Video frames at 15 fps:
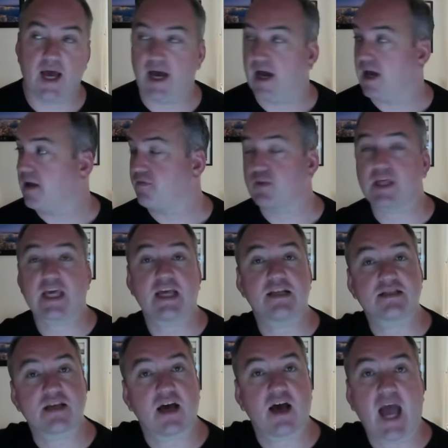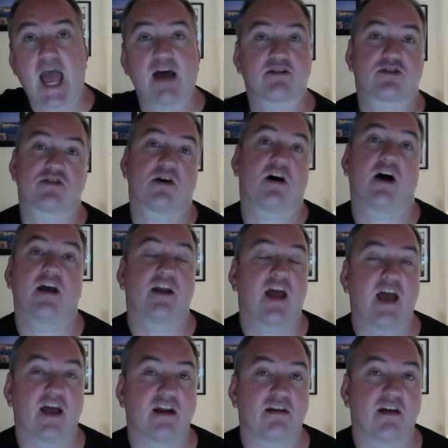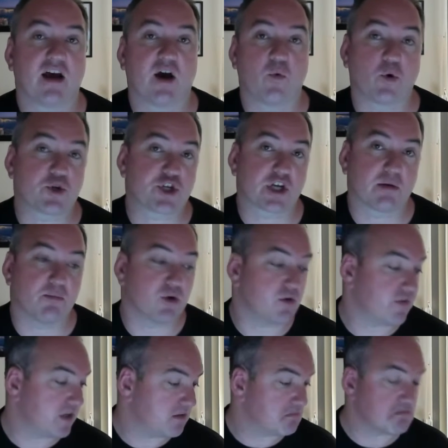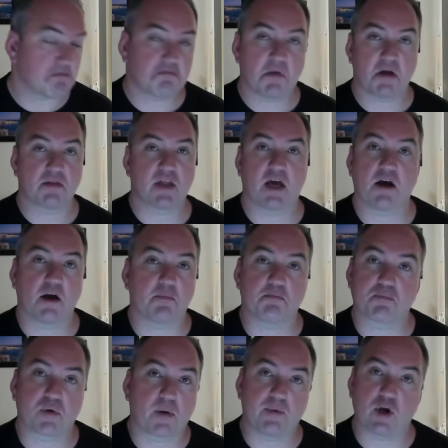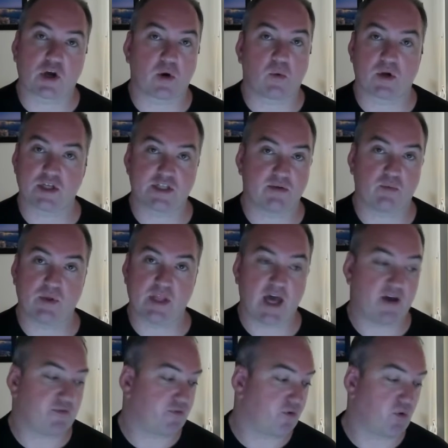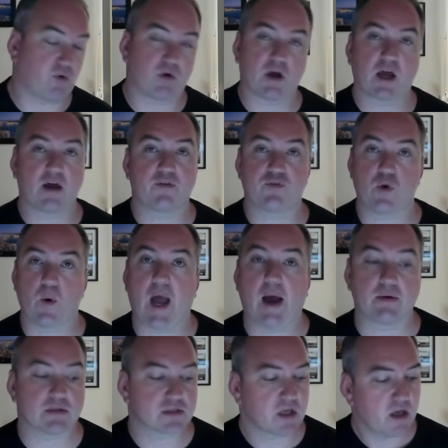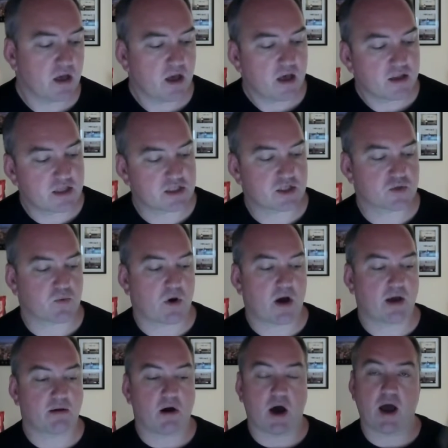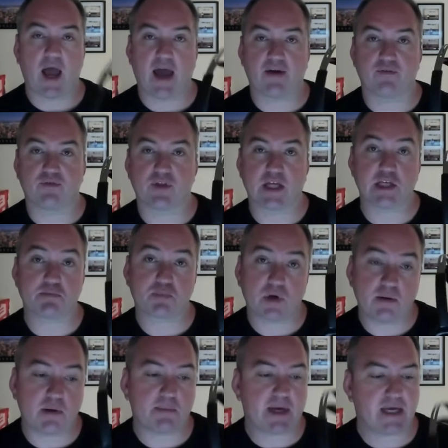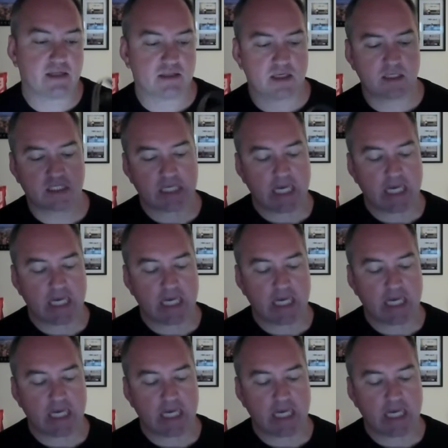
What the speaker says: if the kids are outside and watching a movie, I'm probably not going to want to sit with that for a few hours. This is why I have these premium headset,